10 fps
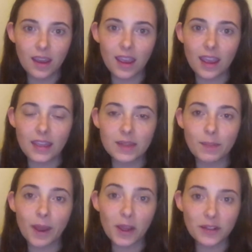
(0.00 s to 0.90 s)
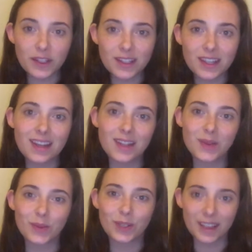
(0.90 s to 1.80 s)
And biodiversity is
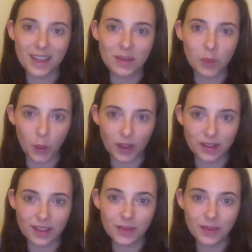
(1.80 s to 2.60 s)
really important.